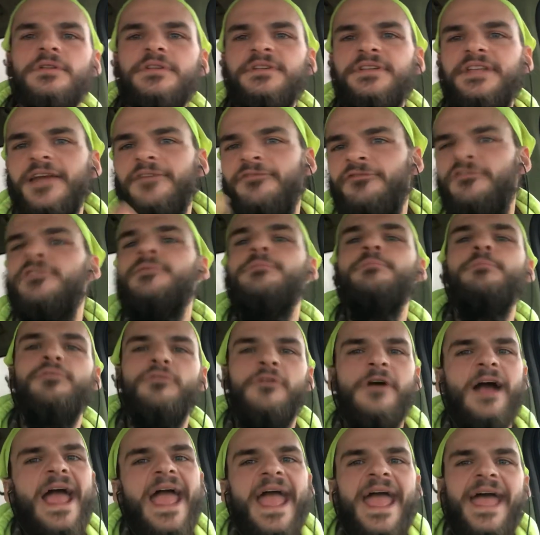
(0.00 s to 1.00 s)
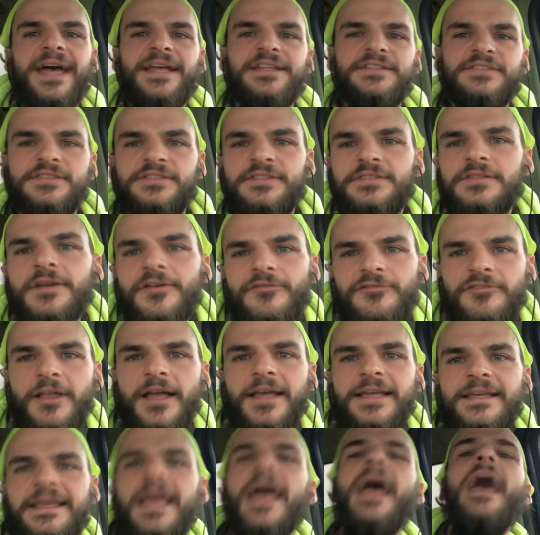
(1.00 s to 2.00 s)
different brands of
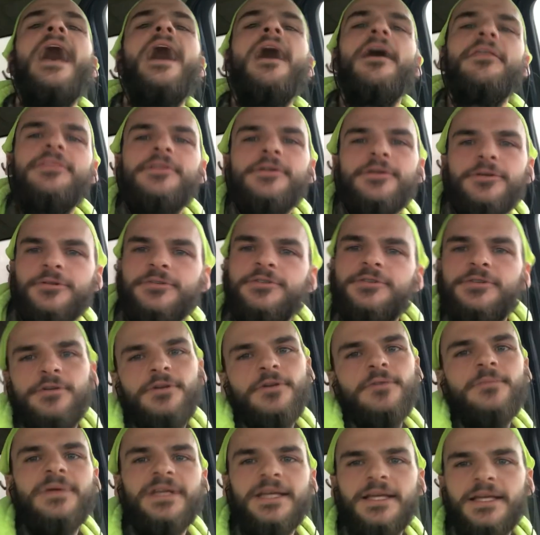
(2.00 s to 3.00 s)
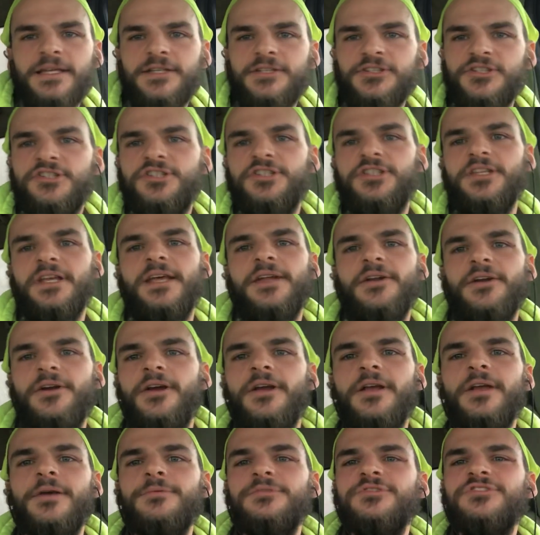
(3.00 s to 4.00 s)
like catheter tubing and shit, or
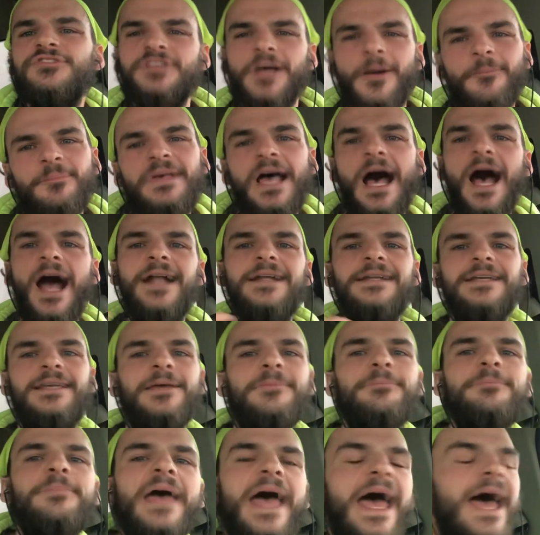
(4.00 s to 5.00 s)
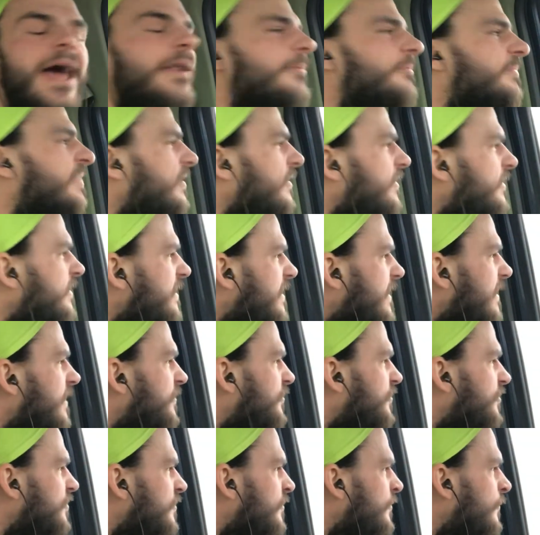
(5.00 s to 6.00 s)
it was some kind of compatibility
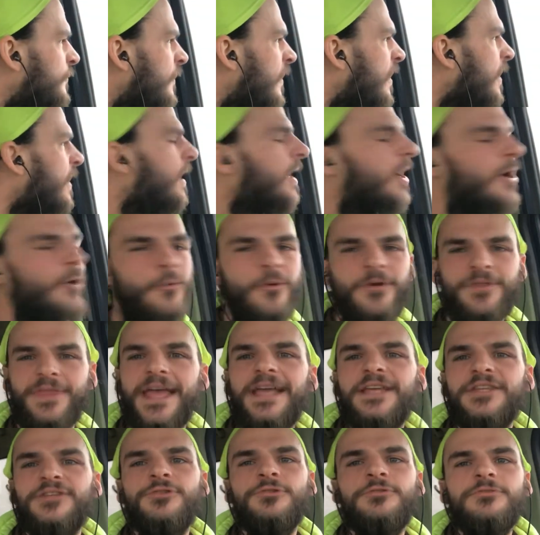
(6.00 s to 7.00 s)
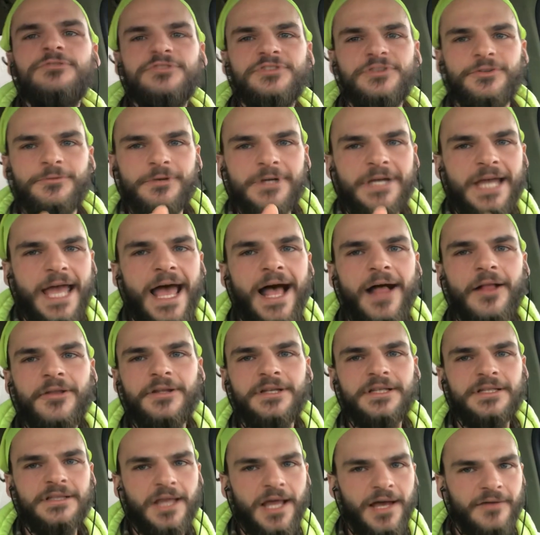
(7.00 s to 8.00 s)
issue where they used the
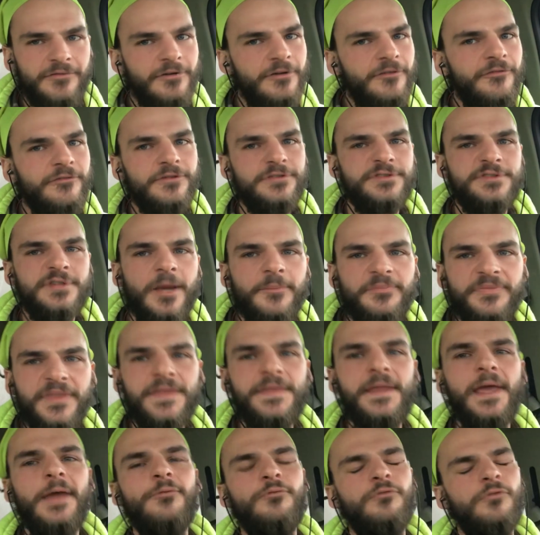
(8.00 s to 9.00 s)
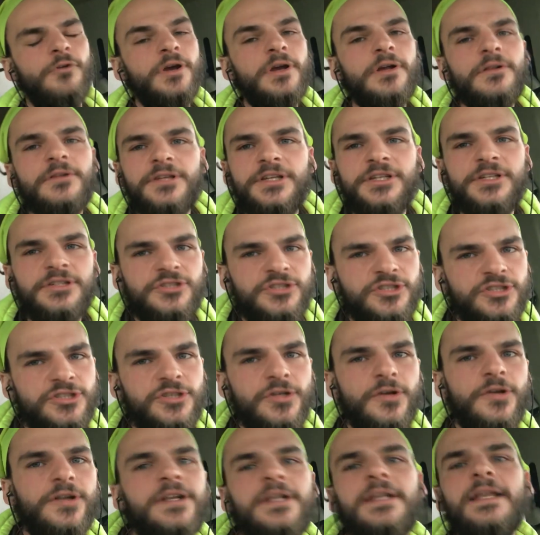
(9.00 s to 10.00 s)
reality lever for something they really
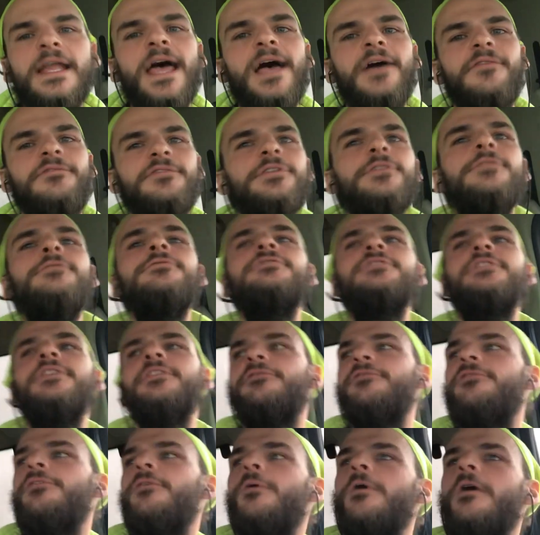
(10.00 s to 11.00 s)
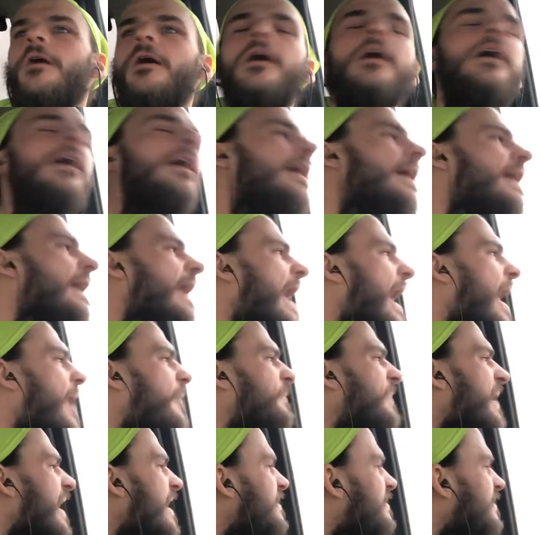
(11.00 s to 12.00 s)
shouldn't have used it for.
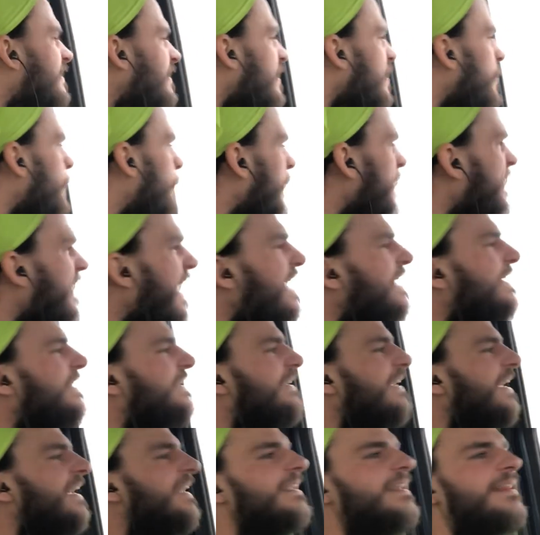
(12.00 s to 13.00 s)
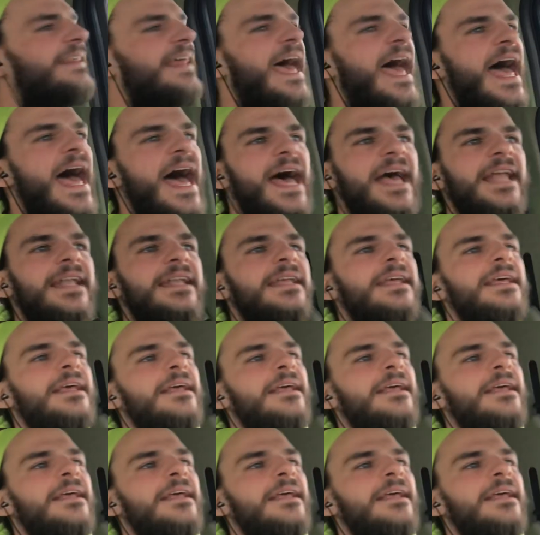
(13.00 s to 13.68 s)
And basically when they did that,